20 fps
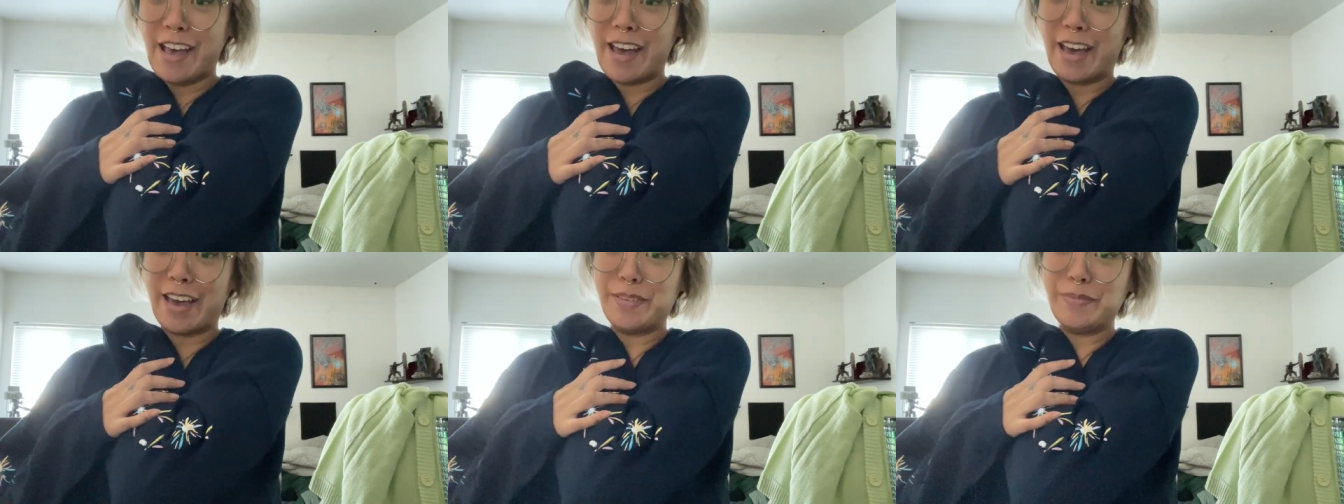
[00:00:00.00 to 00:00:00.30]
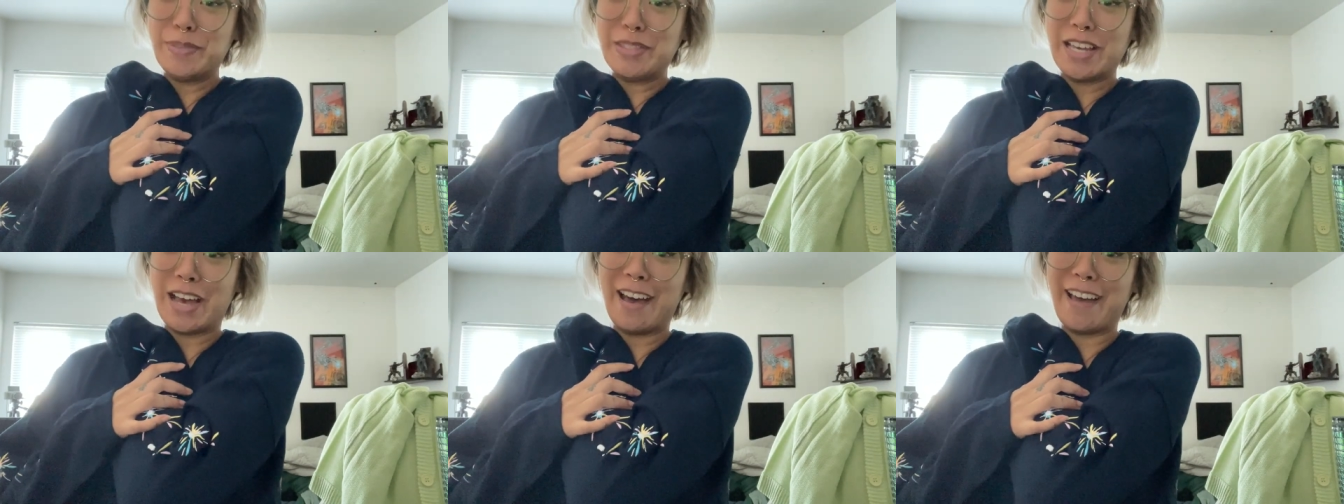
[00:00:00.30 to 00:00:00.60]
I'm
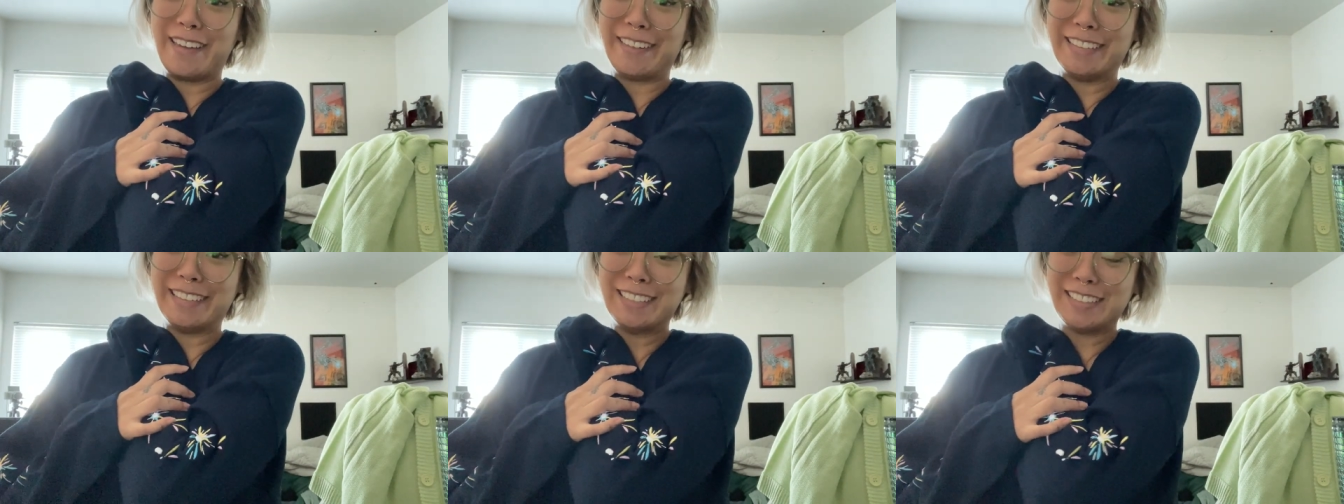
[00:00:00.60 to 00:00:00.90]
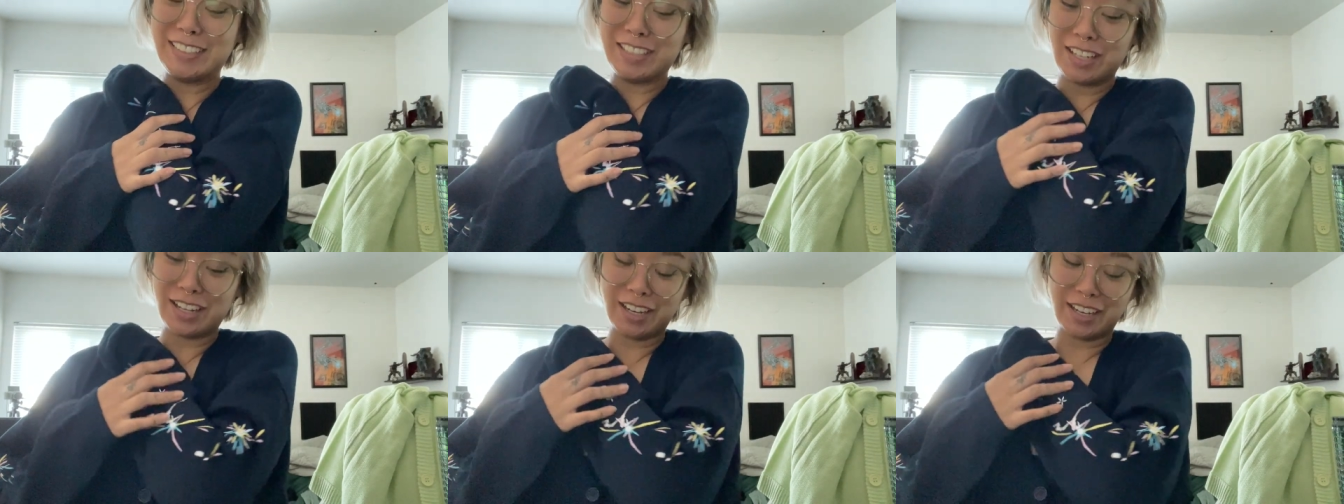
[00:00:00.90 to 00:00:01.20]
dying.
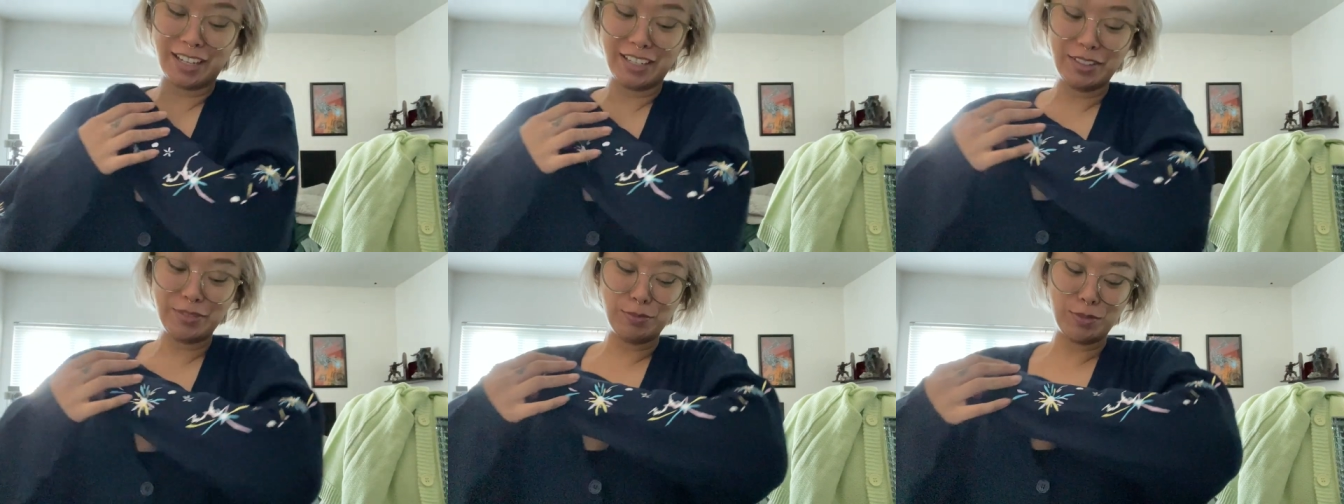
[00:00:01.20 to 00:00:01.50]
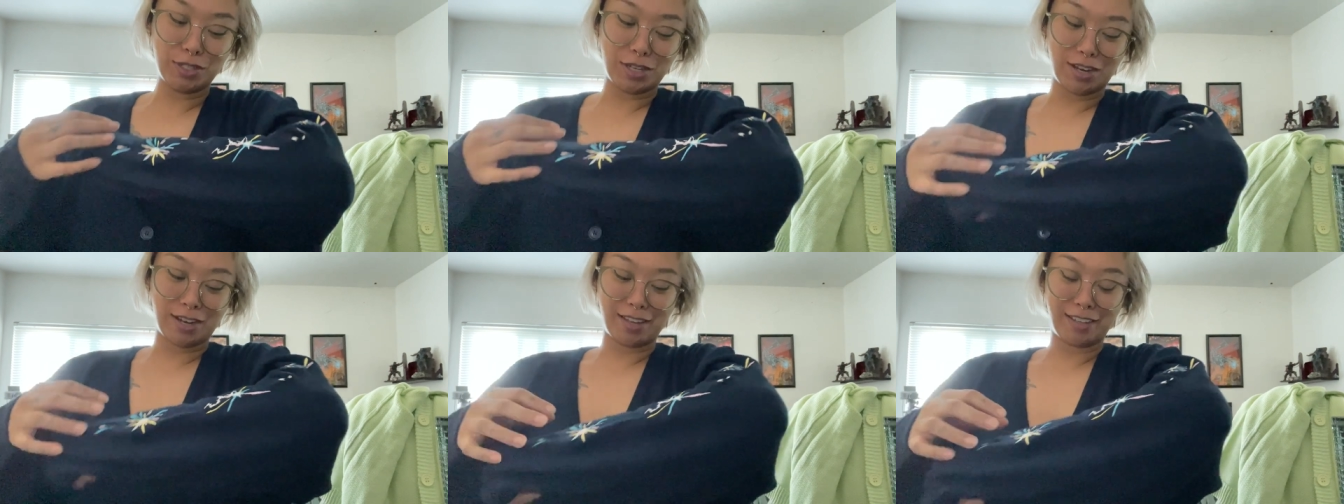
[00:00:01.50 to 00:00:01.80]
I am
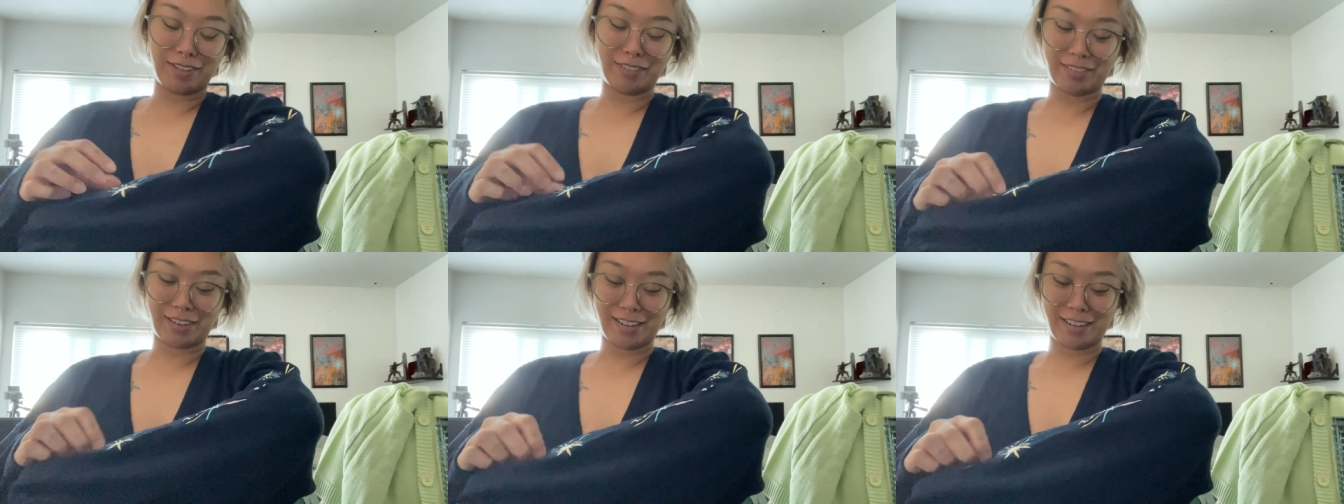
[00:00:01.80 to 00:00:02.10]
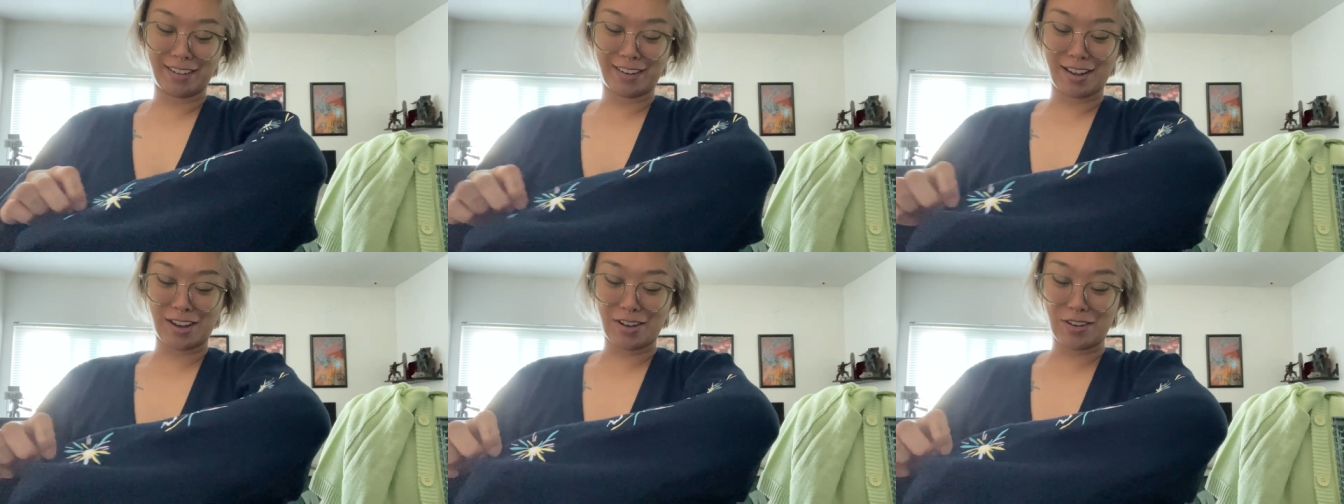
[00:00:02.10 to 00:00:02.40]
dying right
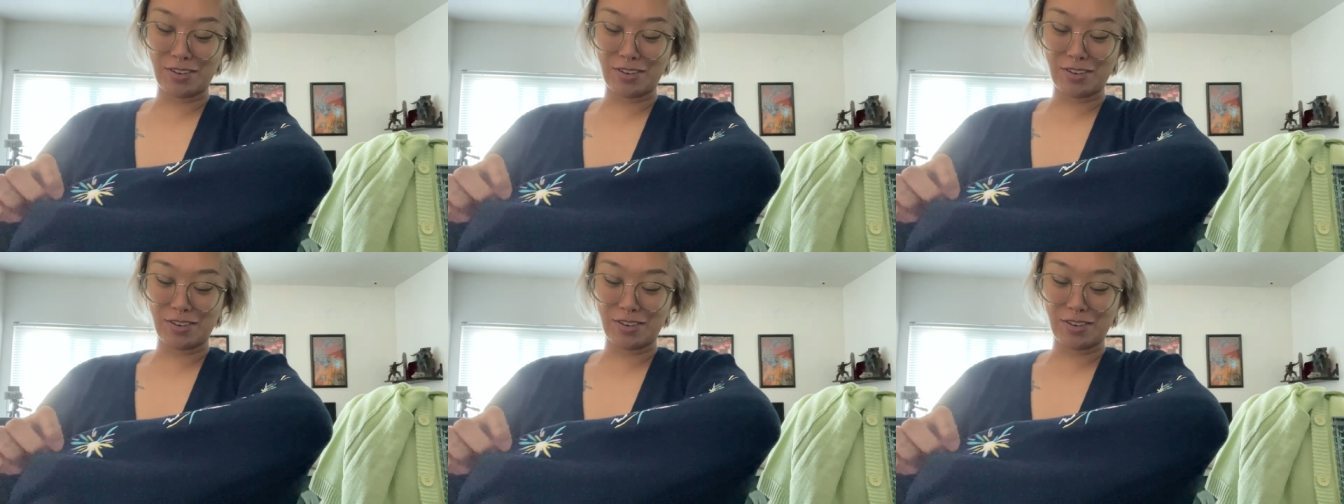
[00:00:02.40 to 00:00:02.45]
now.